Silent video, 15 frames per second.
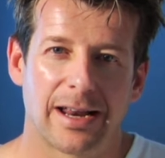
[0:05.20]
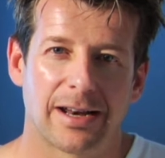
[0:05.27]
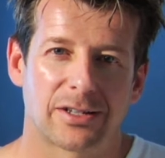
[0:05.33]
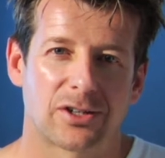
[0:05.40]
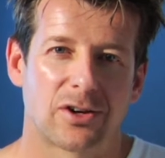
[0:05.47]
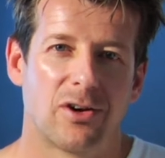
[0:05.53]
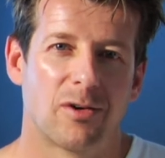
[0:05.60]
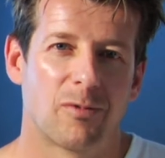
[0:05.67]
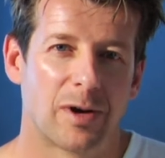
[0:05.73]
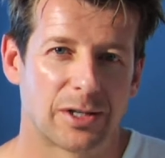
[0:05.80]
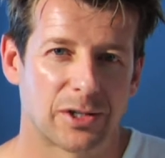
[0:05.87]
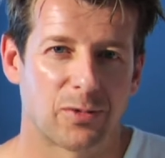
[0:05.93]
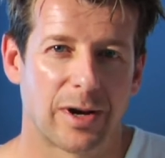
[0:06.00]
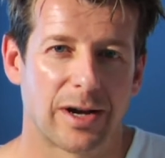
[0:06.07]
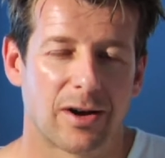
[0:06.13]
in a song
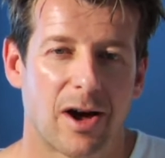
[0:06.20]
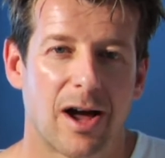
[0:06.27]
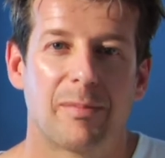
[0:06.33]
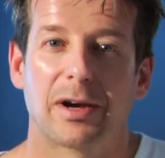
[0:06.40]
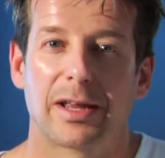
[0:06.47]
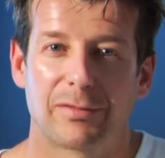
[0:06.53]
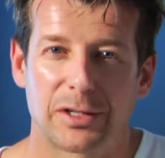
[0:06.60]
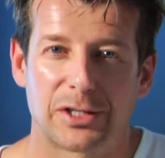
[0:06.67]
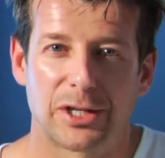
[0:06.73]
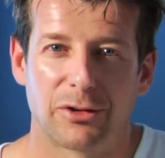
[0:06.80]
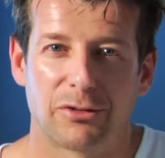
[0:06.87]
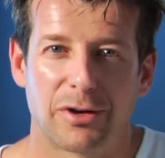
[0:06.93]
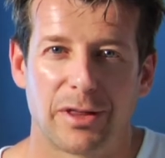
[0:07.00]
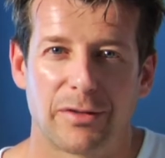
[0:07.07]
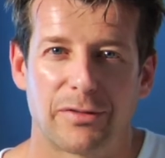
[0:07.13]
once went, I believe the
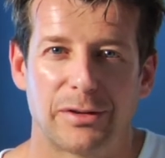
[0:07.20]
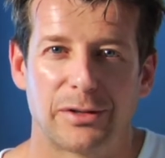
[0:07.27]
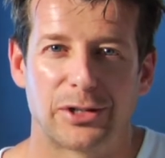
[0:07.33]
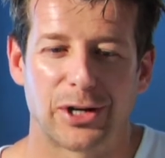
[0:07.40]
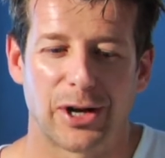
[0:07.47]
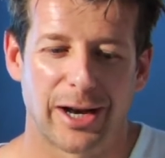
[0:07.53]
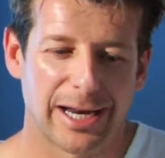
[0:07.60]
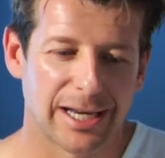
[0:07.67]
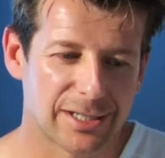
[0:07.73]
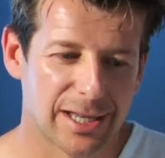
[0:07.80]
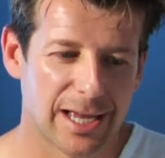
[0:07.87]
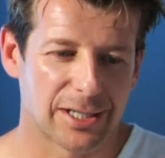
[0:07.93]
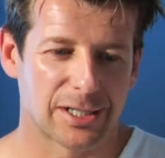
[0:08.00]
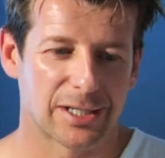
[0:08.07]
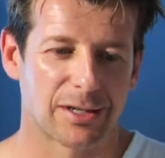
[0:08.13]
children are the future. I guess
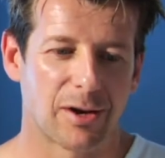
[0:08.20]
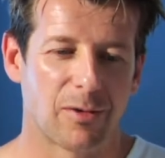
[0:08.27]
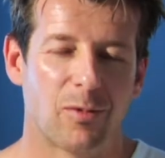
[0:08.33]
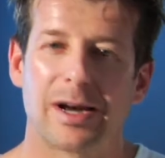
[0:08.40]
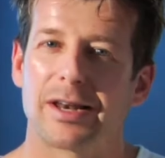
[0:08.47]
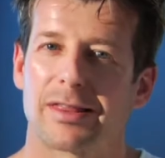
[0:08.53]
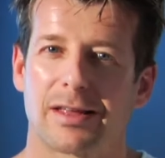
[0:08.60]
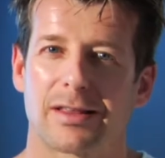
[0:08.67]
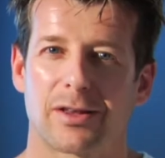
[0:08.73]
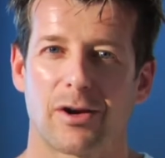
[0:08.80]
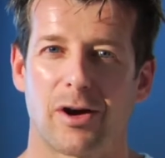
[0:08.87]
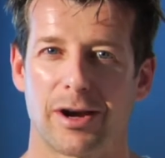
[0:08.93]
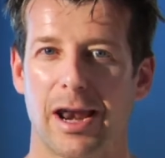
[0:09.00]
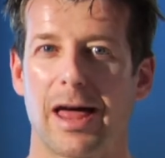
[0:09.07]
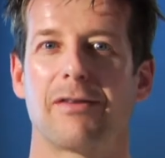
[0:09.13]
that's one thing that
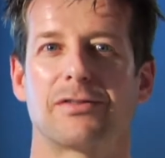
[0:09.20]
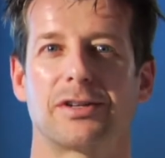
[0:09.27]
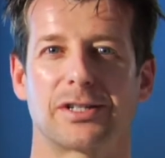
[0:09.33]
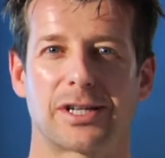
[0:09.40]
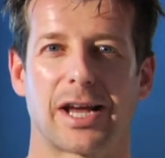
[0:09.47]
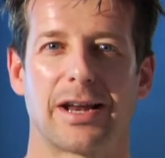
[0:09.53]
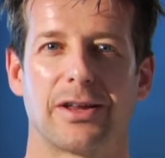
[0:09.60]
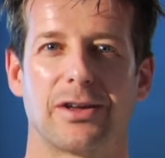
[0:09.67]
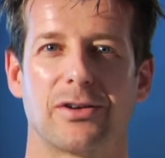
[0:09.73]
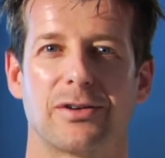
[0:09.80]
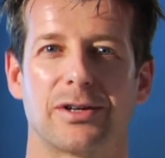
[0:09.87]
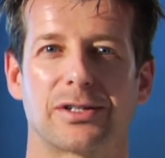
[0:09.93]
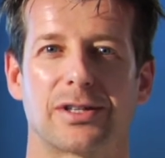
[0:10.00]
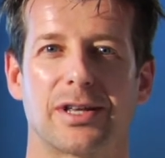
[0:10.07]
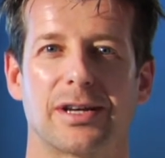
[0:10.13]
I'd love to say to you
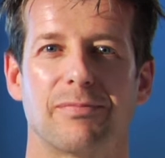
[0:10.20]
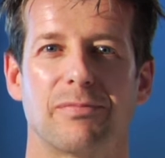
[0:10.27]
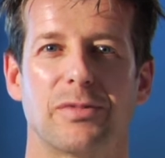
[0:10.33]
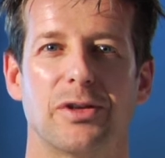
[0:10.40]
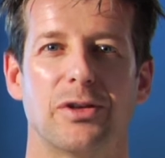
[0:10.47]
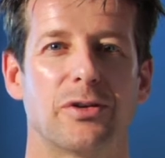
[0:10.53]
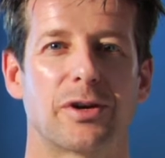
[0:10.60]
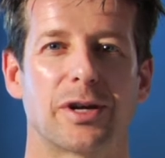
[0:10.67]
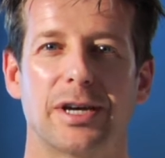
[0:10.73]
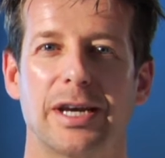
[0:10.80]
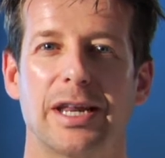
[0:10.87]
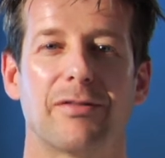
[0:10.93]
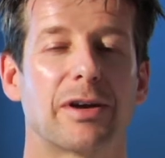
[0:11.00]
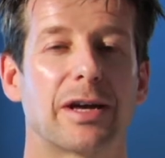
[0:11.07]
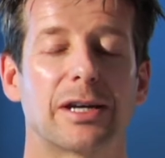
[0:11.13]
is that you can
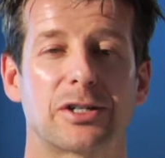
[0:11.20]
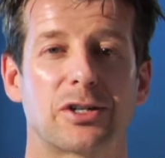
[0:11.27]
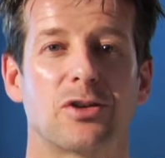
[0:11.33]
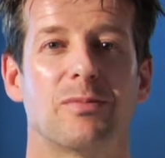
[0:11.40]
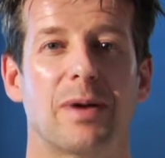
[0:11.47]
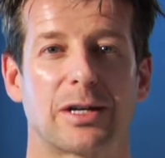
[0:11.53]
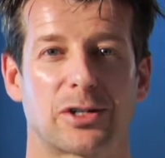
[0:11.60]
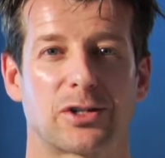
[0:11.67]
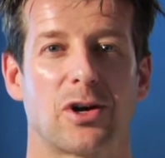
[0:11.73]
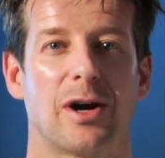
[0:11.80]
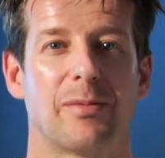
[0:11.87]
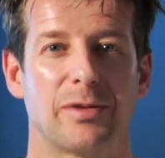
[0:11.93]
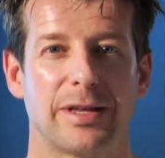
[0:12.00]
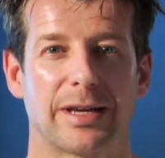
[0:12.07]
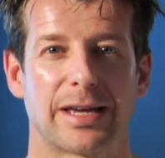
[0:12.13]
never get too much
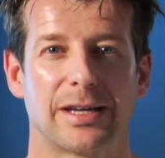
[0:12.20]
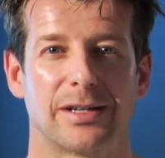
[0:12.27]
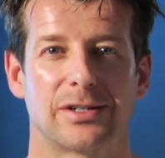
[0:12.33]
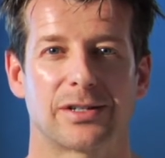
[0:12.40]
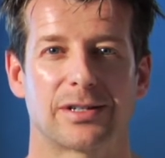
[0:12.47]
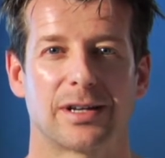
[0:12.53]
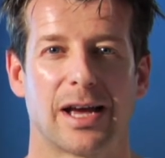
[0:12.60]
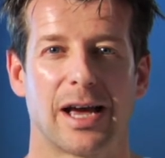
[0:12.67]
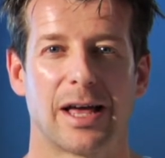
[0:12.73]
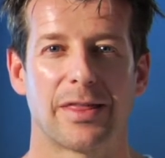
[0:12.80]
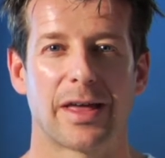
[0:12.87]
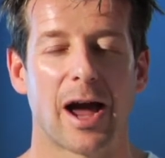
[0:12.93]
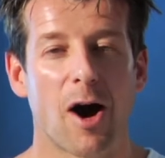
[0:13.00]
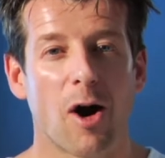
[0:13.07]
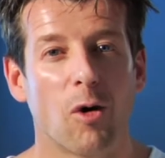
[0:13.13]
time with your kids.
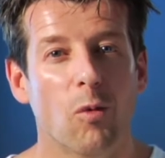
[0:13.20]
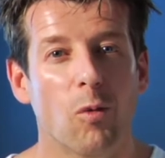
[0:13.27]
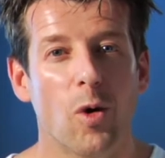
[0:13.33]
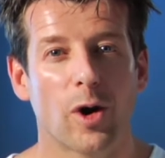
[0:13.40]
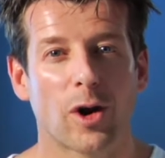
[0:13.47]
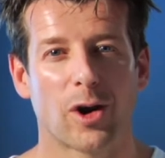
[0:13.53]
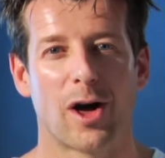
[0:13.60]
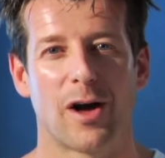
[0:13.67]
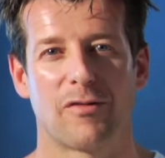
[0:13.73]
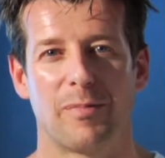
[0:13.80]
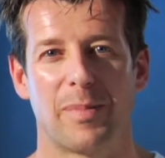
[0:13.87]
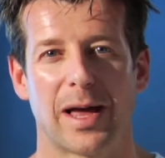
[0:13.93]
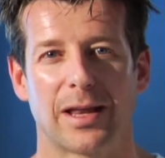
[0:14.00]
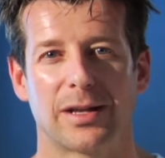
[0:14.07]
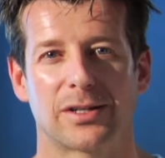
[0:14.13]
That whole work-life
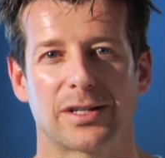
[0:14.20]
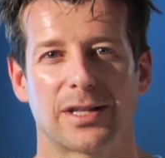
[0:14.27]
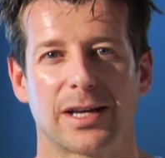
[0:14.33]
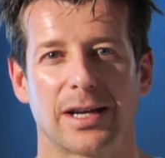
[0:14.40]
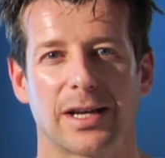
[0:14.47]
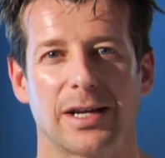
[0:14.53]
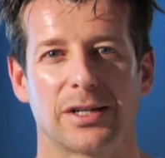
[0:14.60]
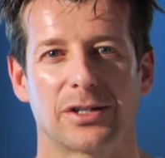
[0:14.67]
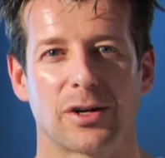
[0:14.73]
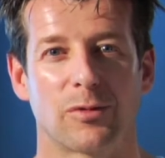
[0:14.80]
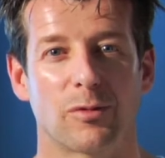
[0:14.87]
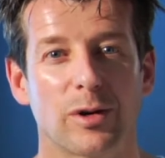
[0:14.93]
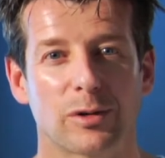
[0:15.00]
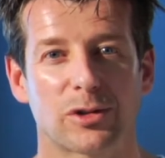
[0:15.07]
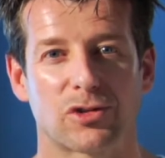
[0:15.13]
balance thing is a
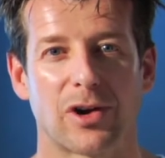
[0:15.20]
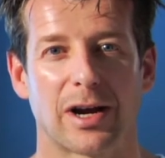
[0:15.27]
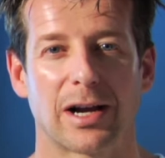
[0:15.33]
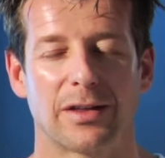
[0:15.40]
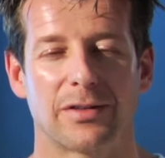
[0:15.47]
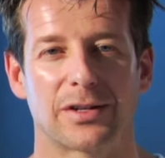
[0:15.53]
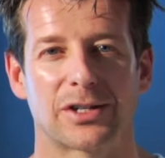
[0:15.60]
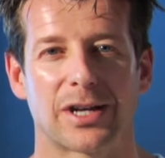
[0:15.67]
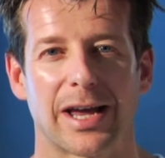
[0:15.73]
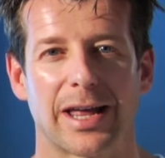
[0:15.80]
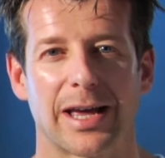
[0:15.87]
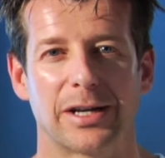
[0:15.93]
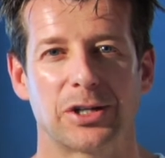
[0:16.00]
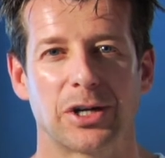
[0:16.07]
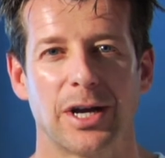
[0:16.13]
real struggle in this day and
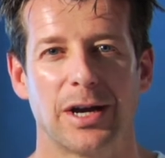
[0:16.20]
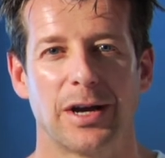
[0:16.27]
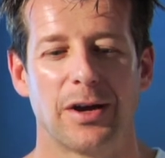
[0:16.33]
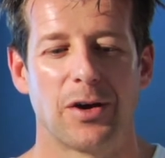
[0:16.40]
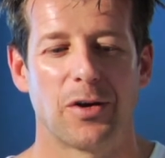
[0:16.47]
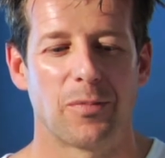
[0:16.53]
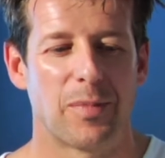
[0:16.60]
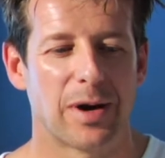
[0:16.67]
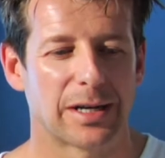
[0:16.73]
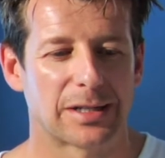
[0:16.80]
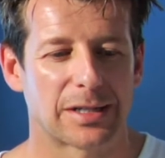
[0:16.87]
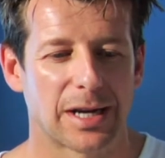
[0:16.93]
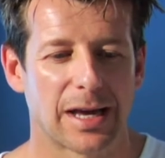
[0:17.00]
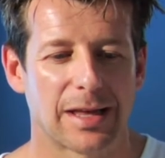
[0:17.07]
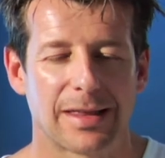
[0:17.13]
age. But
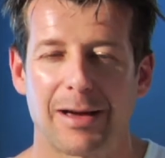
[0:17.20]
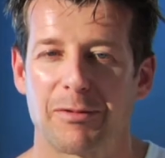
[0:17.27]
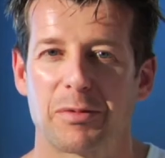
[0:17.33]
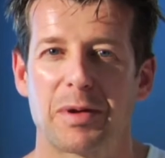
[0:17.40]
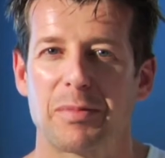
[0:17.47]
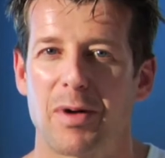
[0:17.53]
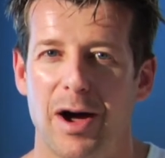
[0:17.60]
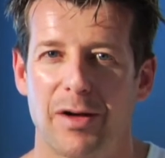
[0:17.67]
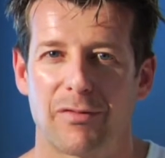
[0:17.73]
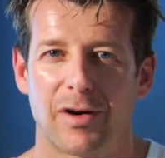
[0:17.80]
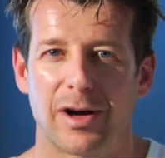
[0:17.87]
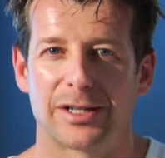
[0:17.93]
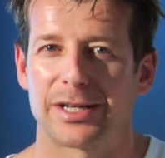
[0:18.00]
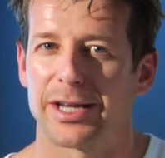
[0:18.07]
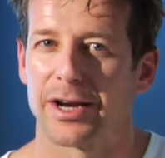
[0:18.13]
that would be my
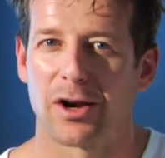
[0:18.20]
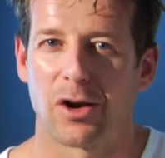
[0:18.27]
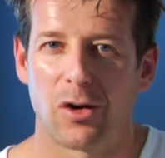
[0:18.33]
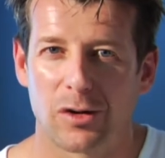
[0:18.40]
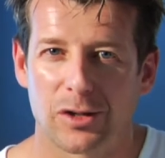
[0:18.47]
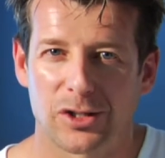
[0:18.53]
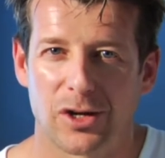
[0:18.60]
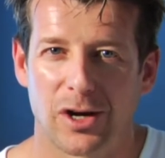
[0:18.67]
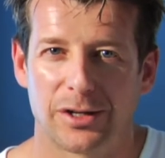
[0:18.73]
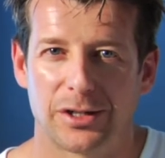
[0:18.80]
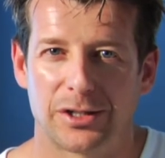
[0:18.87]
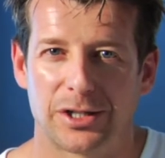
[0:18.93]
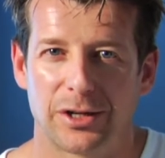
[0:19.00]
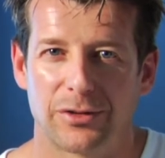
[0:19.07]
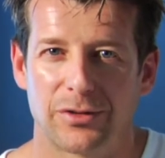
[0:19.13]
advice, get alongside
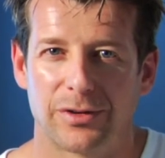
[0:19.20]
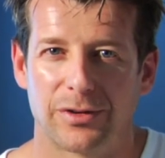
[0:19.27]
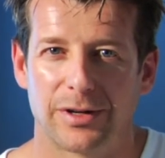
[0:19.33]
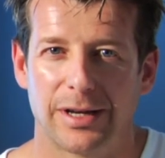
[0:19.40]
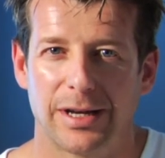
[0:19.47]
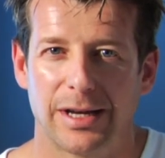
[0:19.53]
your children.